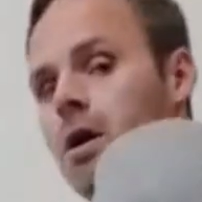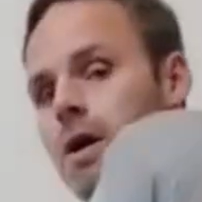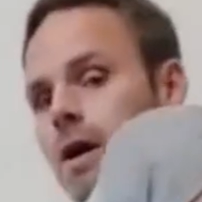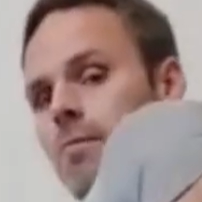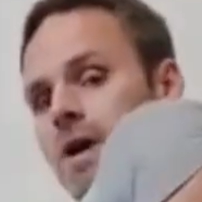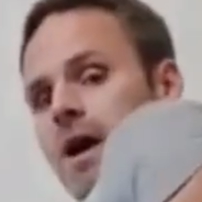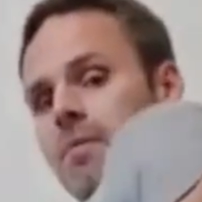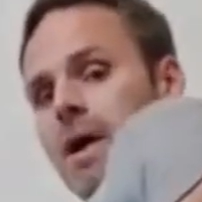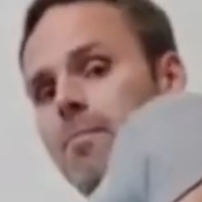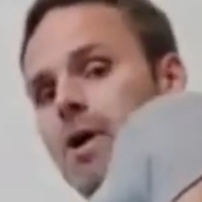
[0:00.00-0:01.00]
kind of behind
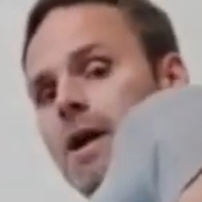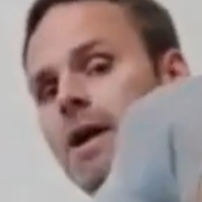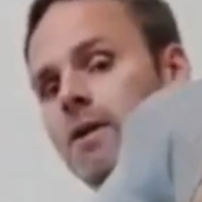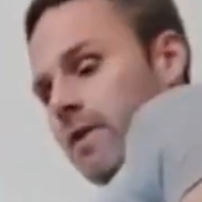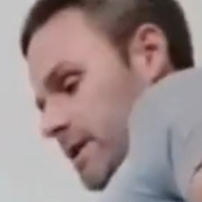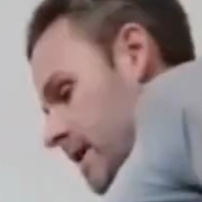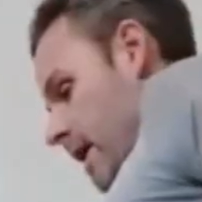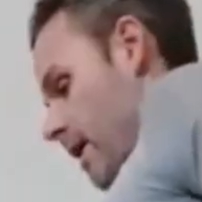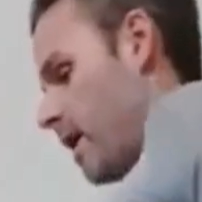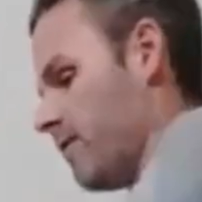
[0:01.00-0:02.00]
my butt here, this
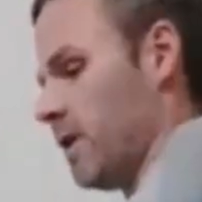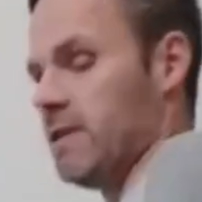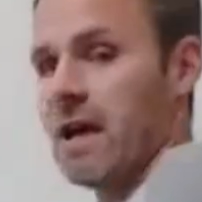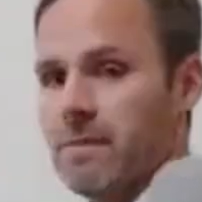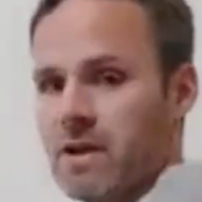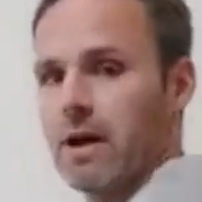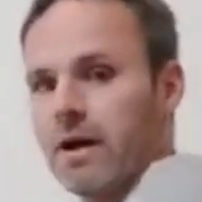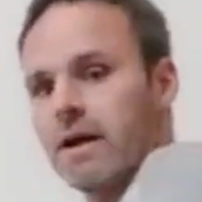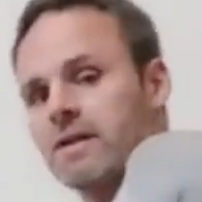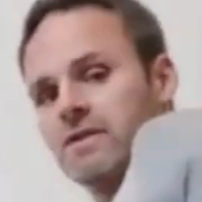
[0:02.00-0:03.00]
area. Oftentimes, that
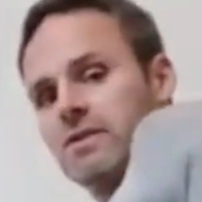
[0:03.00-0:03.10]
area gets